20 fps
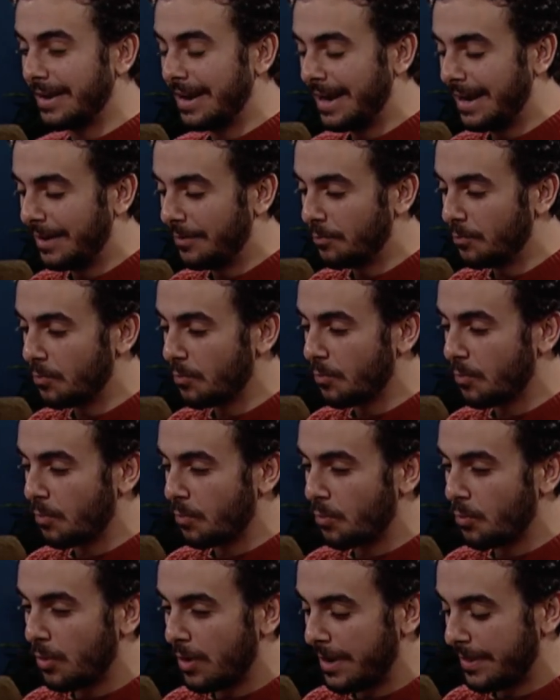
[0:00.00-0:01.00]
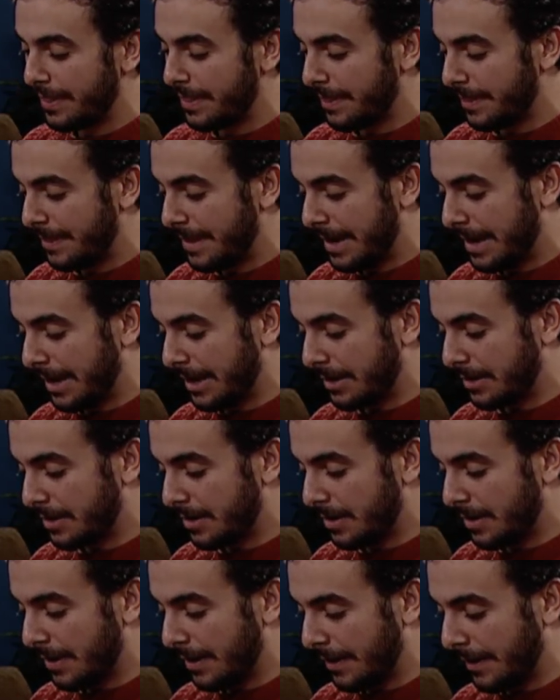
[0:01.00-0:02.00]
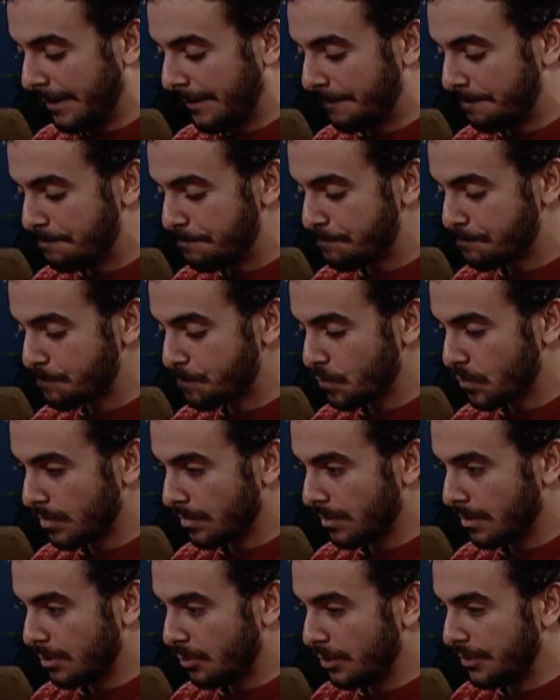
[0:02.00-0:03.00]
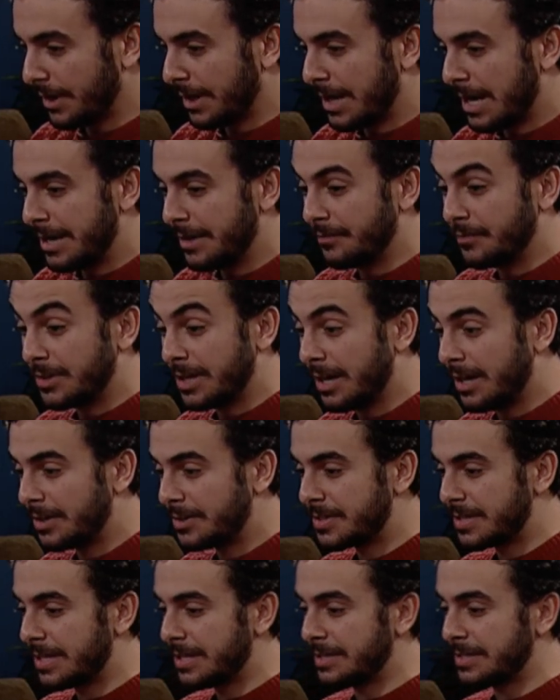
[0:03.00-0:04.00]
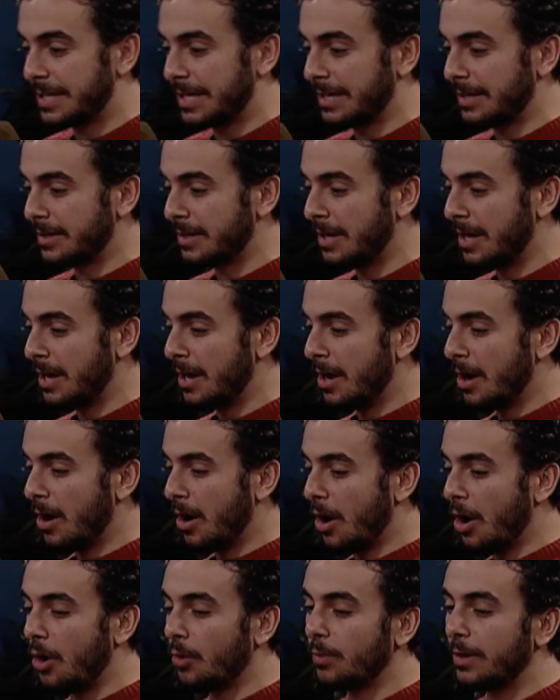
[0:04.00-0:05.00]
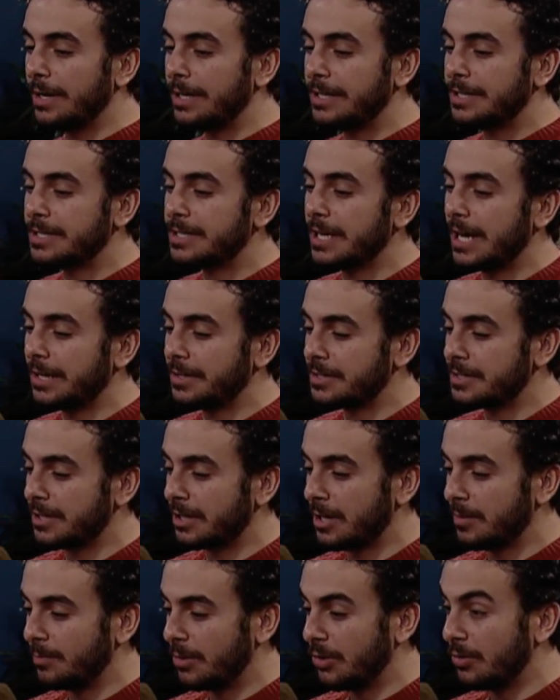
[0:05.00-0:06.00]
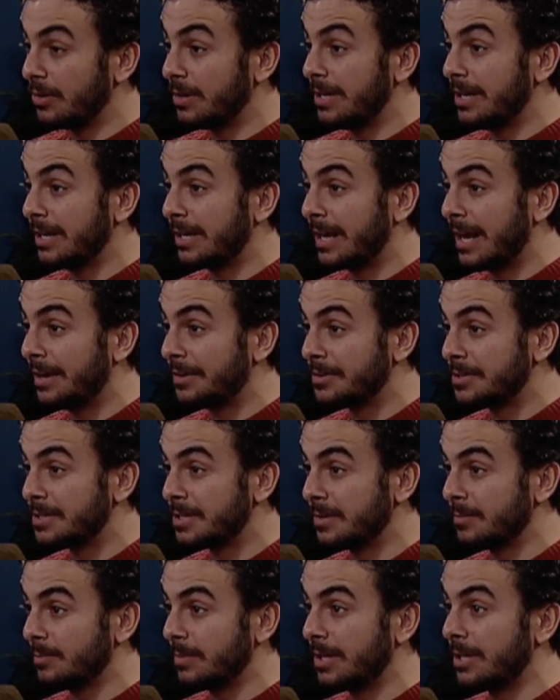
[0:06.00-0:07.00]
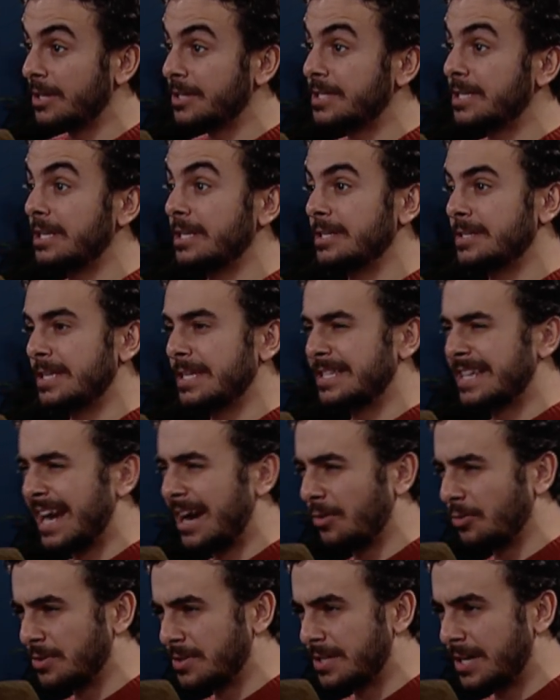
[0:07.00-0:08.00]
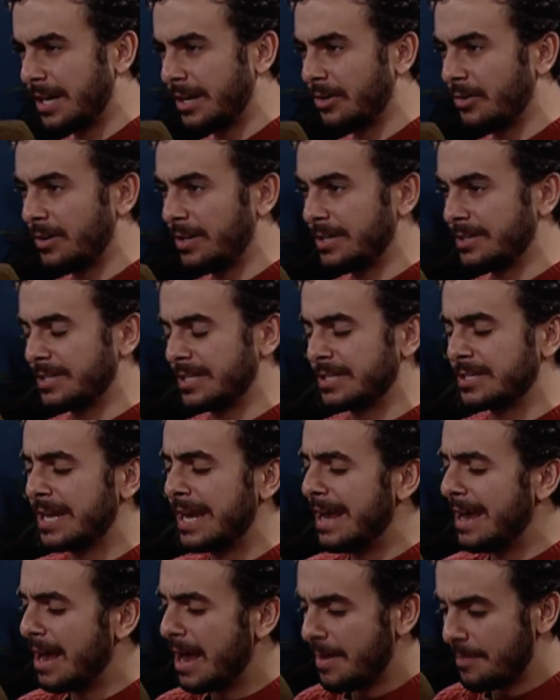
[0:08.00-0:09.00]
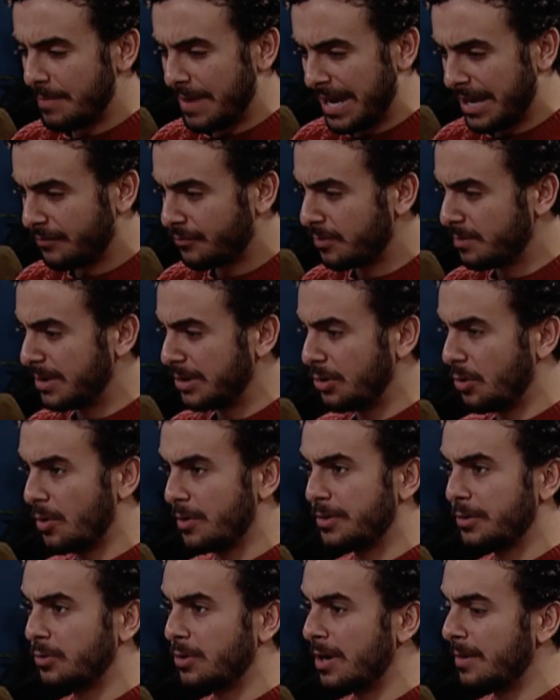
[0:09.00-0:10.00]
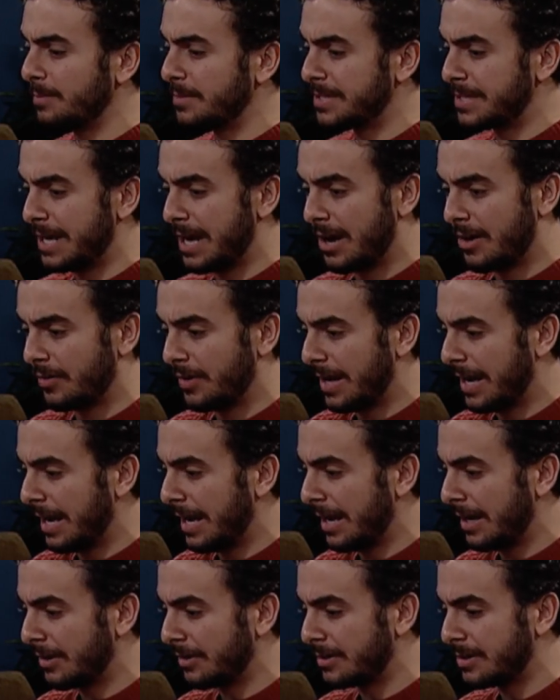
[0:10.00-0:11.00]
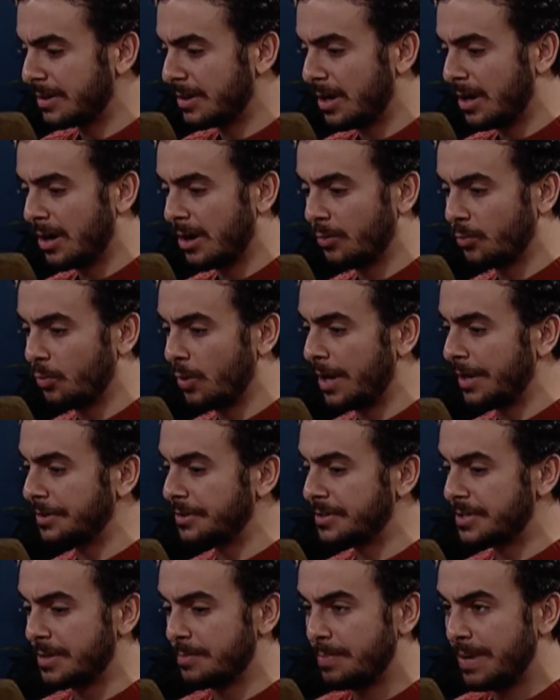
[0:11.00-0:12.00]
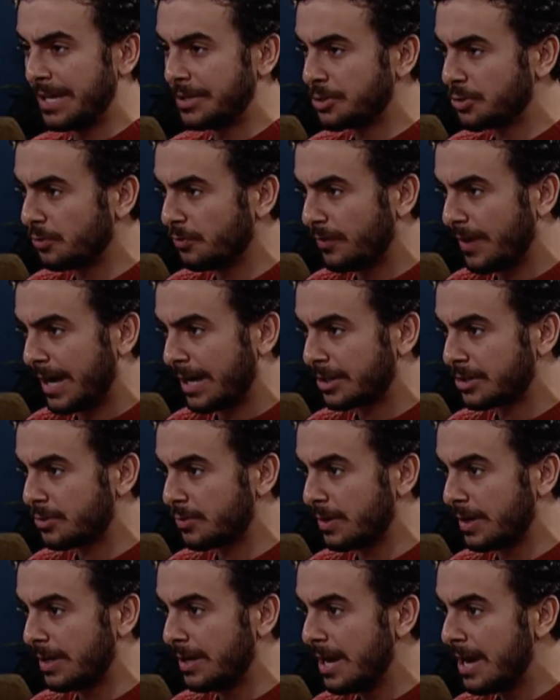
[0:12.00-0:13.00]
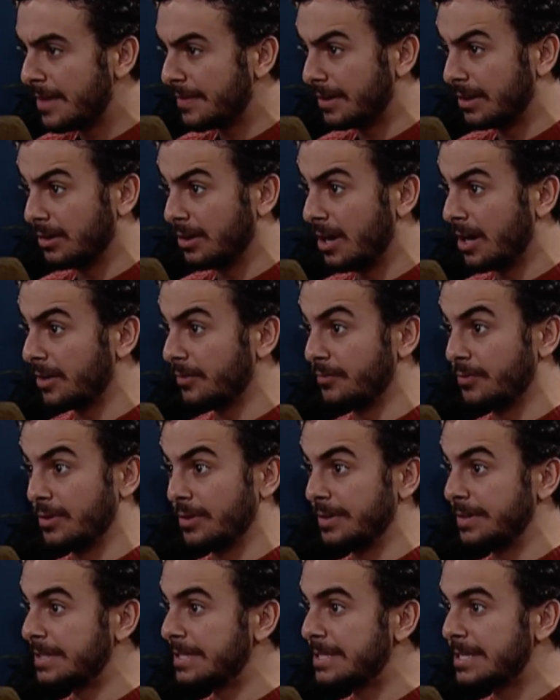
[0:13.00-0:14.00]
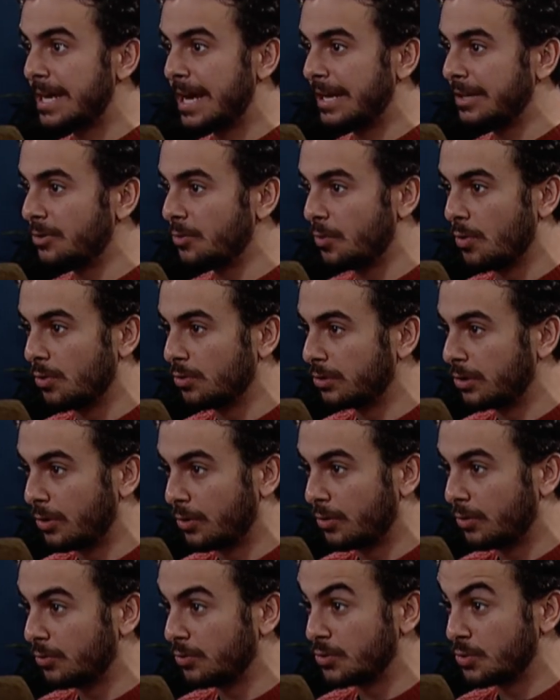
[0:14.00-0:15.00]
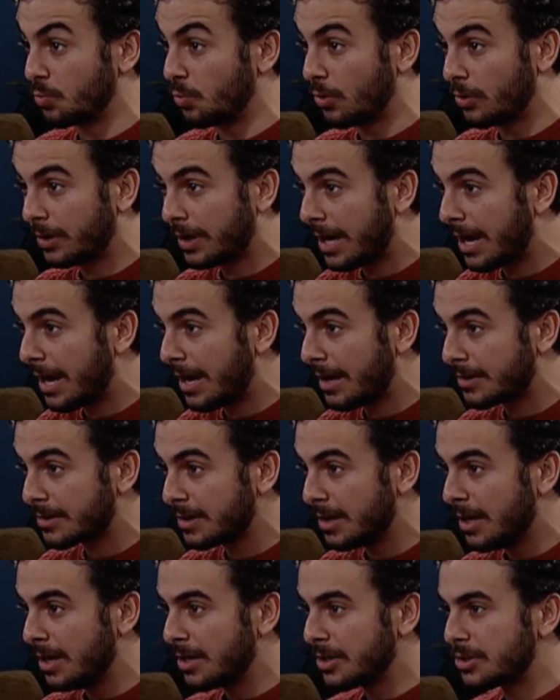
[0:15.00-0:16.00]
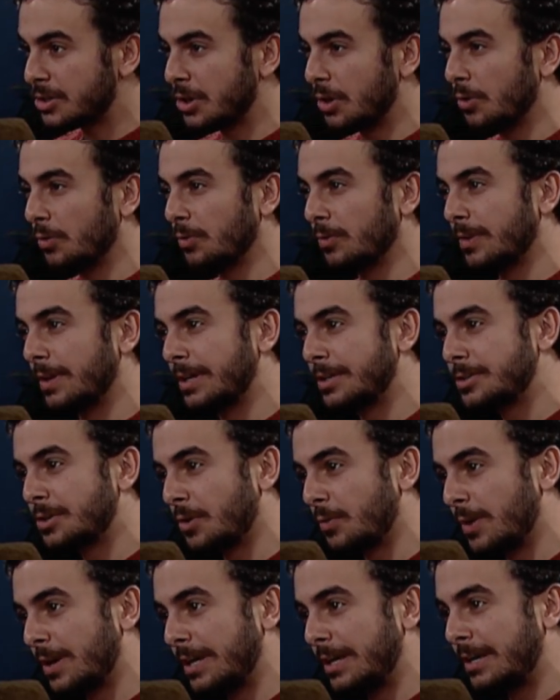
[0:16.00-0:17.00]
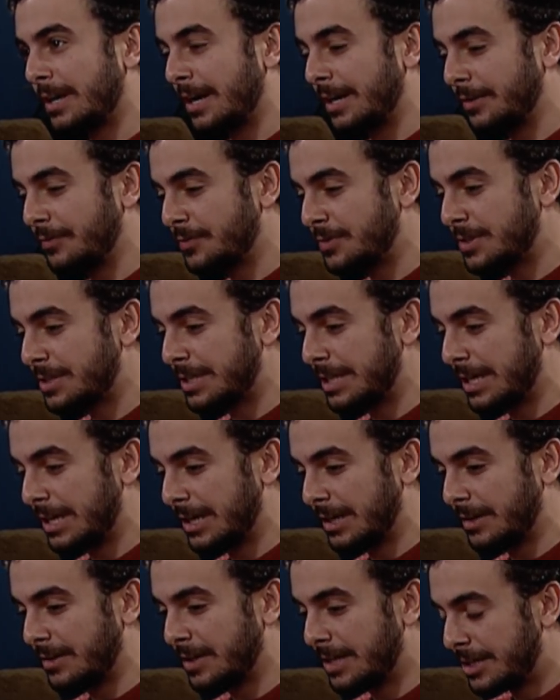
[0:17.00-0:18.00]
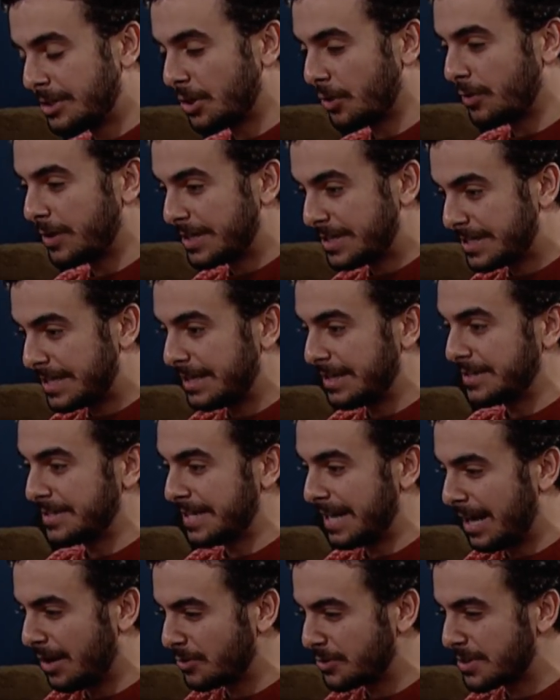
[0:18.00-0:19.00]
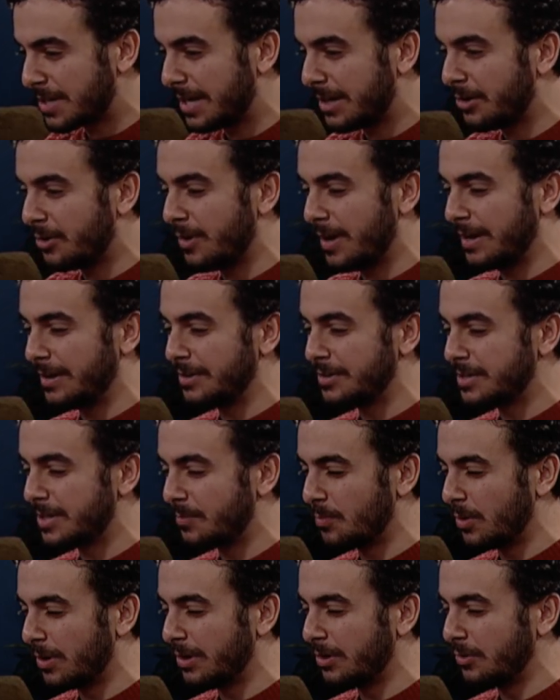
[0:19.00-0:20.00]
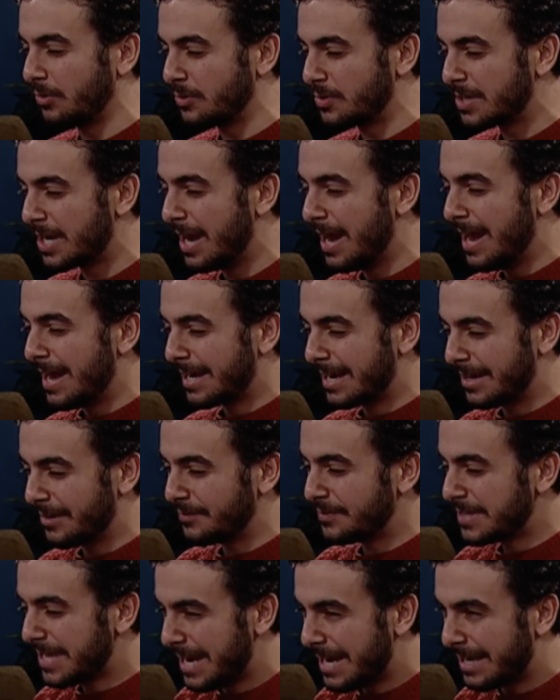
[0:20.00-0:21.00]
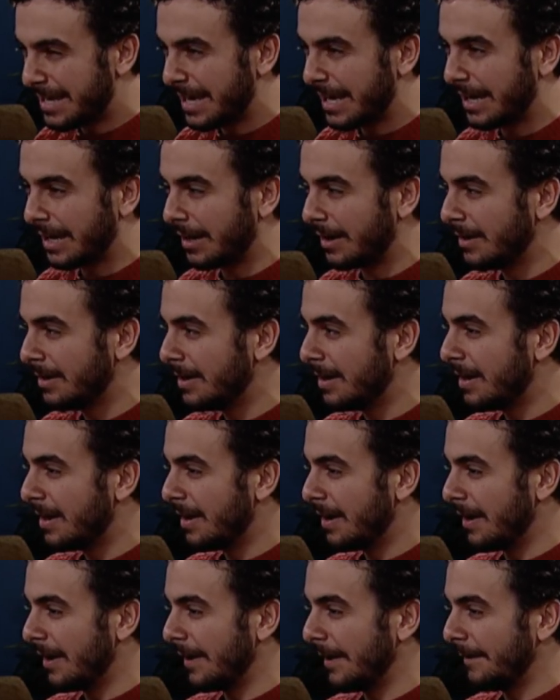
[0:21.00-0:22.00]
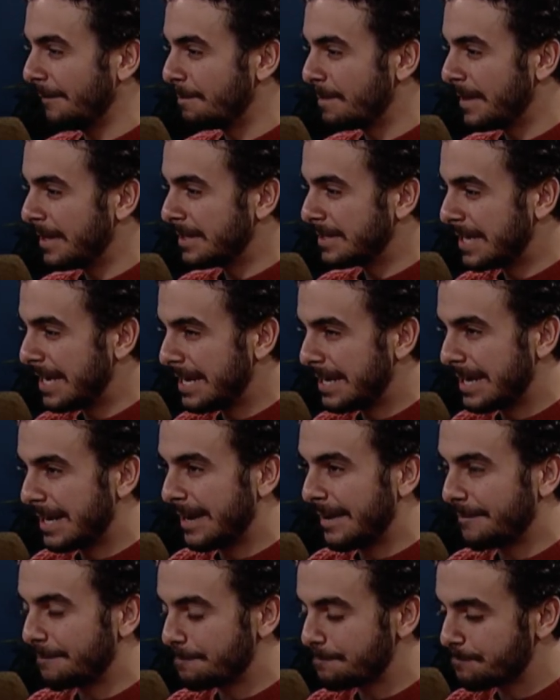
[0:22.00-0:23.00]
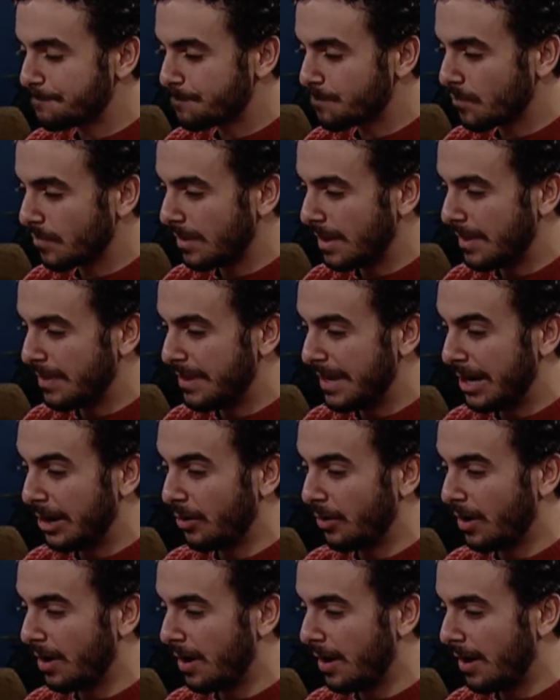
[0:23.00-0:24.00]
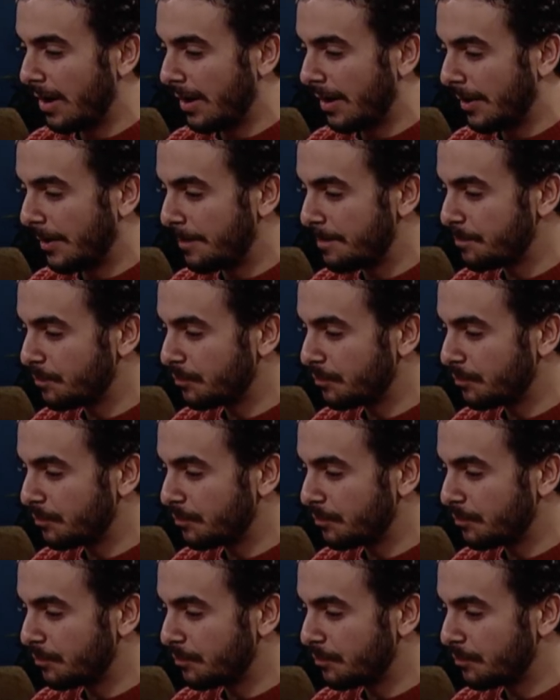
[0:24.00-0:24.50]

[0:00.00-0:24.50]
And, and what that uh, what that kind of does is it already sets the community against him because he is this outsider. He is this man from the north who comes down and uh, runs the pencil factory that a lot of the 10 year old girls work at. So it's already kind of seen, he's already seen as an outsider and as someone who's kind of taking, uh, taking their. Uh,